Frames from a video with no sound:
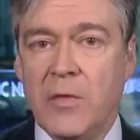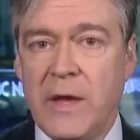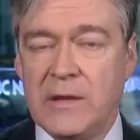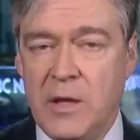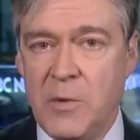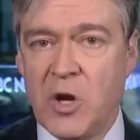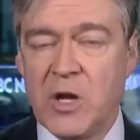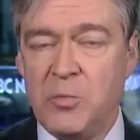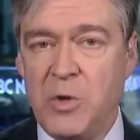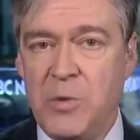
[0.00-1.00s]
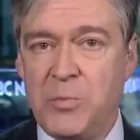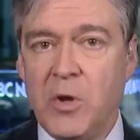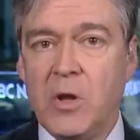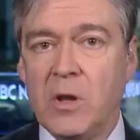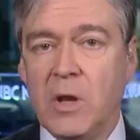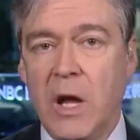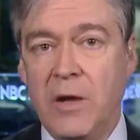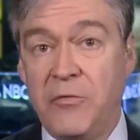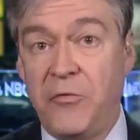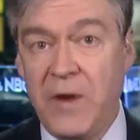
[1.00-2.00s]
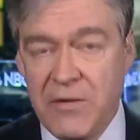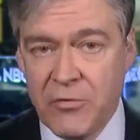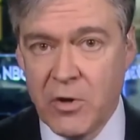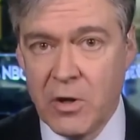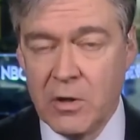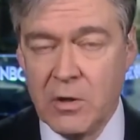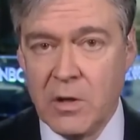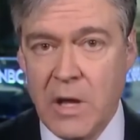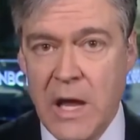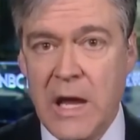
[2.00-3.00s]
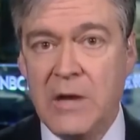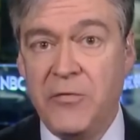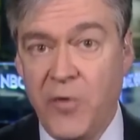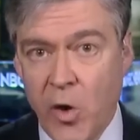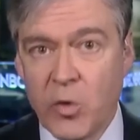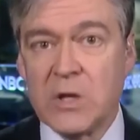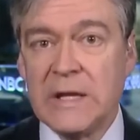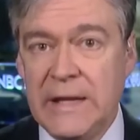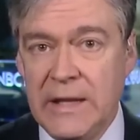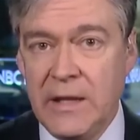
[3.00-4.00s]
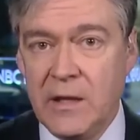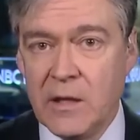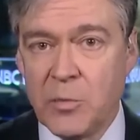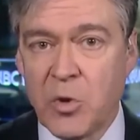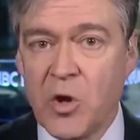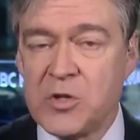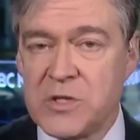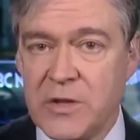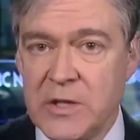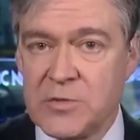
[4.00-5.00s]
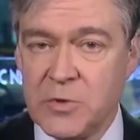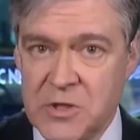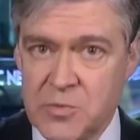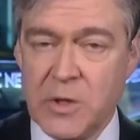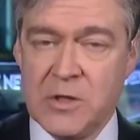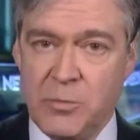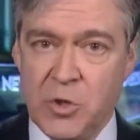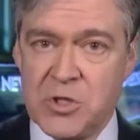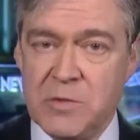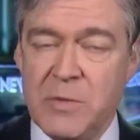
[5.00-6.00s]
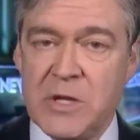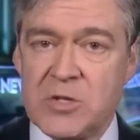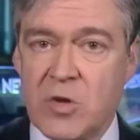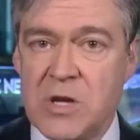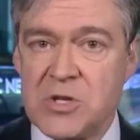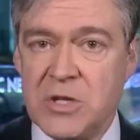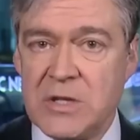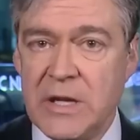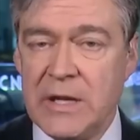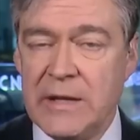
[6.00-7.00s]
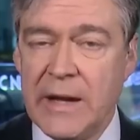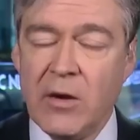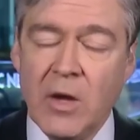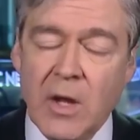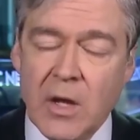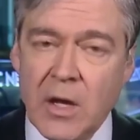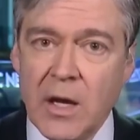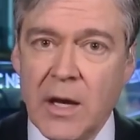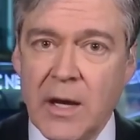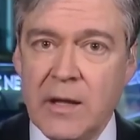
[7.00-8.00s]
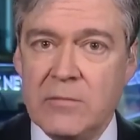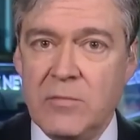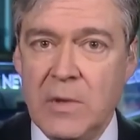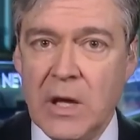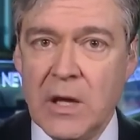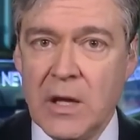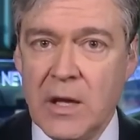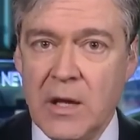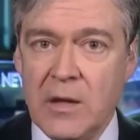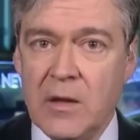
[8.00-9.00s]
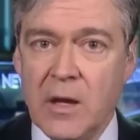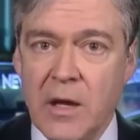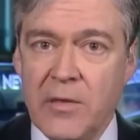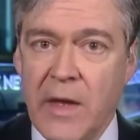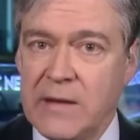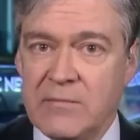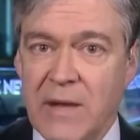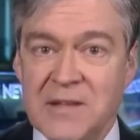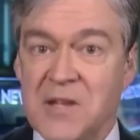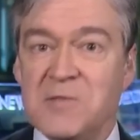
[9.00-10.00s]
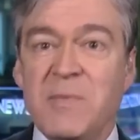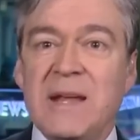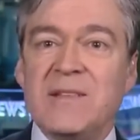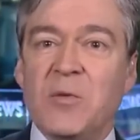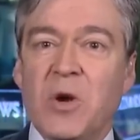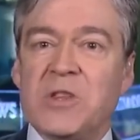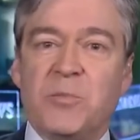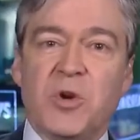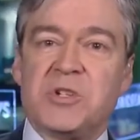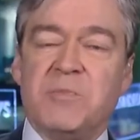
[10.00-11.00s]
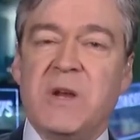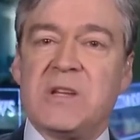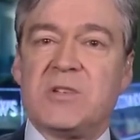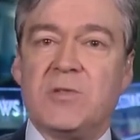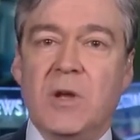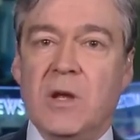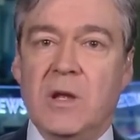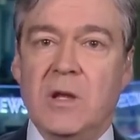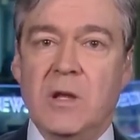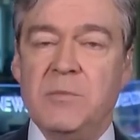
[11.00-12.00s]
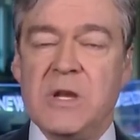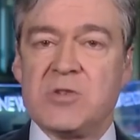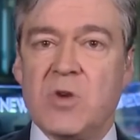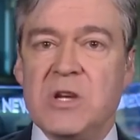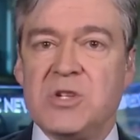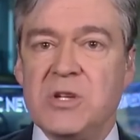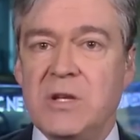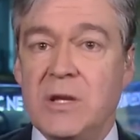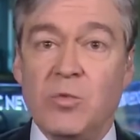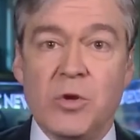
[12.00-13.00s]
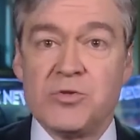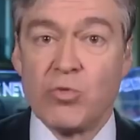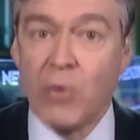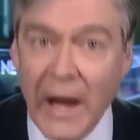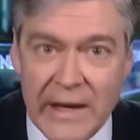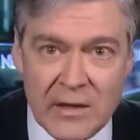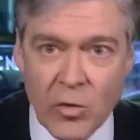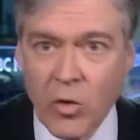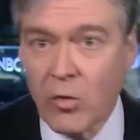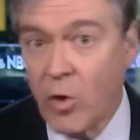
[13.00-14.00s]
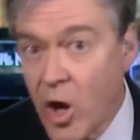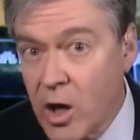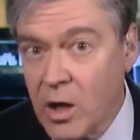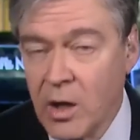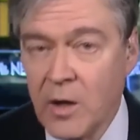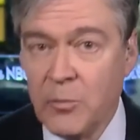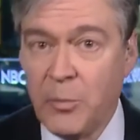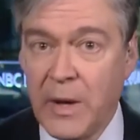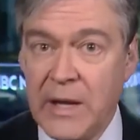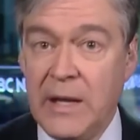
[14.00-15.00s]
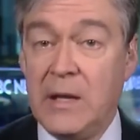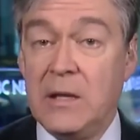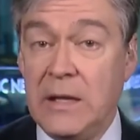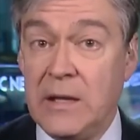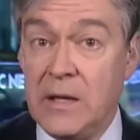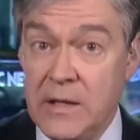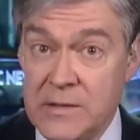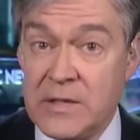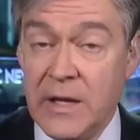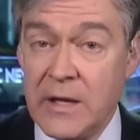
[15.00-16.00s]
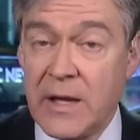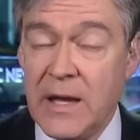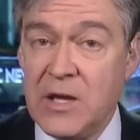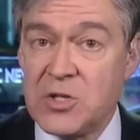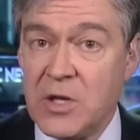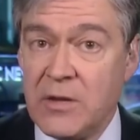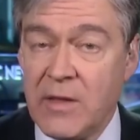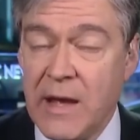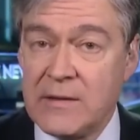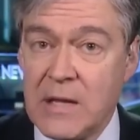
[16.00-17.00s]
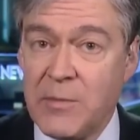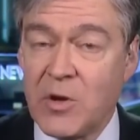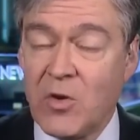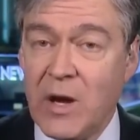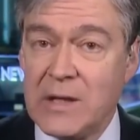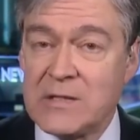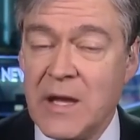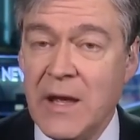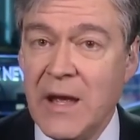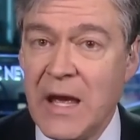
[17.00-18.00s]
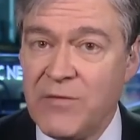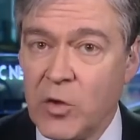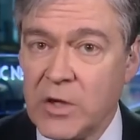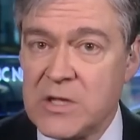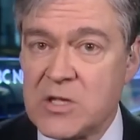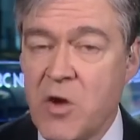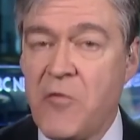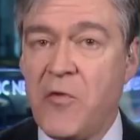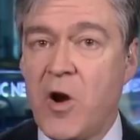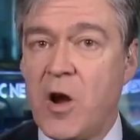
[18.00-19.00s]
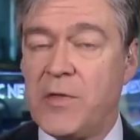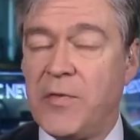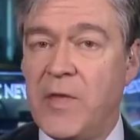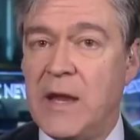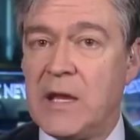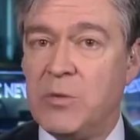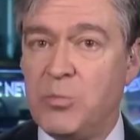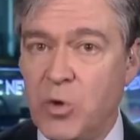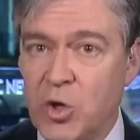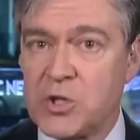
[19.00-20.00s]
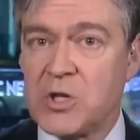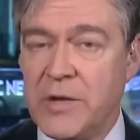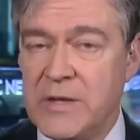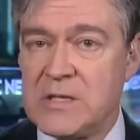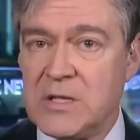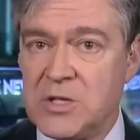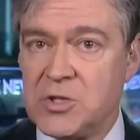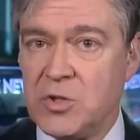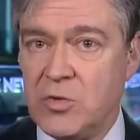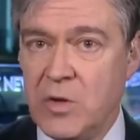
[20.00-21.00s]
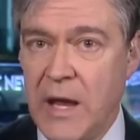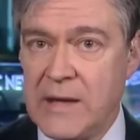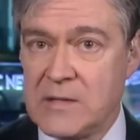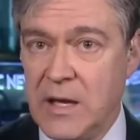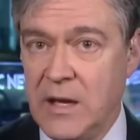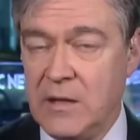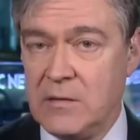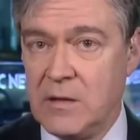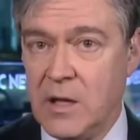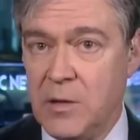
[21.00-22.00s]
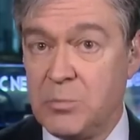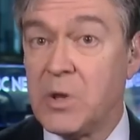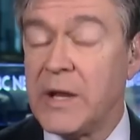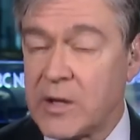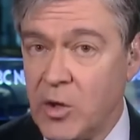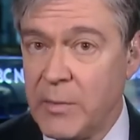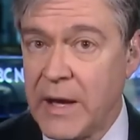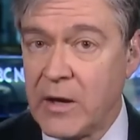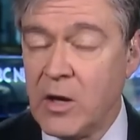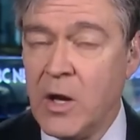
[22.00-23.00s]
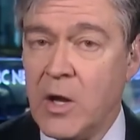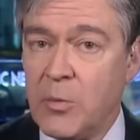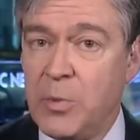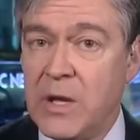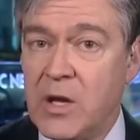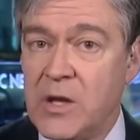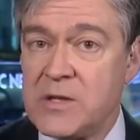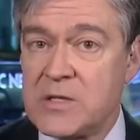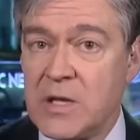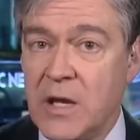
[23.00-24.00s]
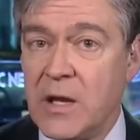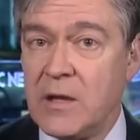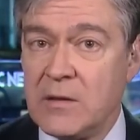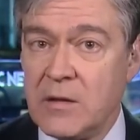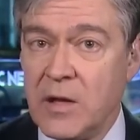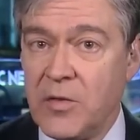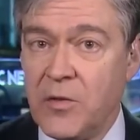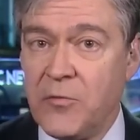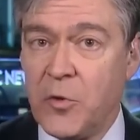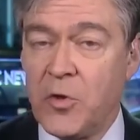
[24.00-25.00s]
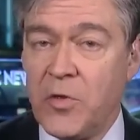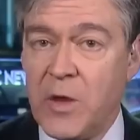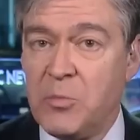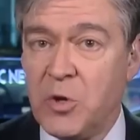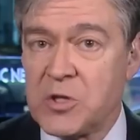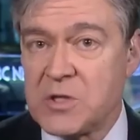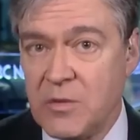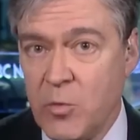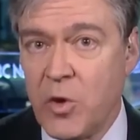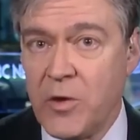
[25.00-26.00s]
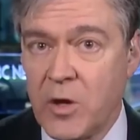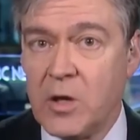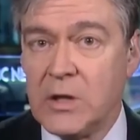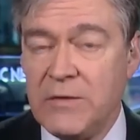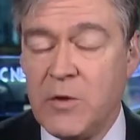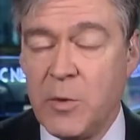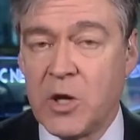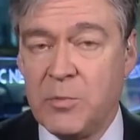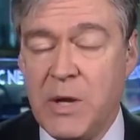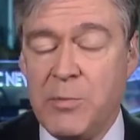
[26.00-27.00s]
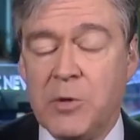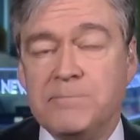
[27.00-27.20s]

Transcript: that the American people uh, favor a forward leaning approach to this, which is what the Bush administration right. did. Now, uh, uh, uh, that that doesn't mean that what the Bush administ- uh, administration did was right or wrong. But it, it is an indication that Democrats have only so far that they can push on this issue right. as a uh, political matter, yeah. because the further they push, the more they're going to lead the American did, people.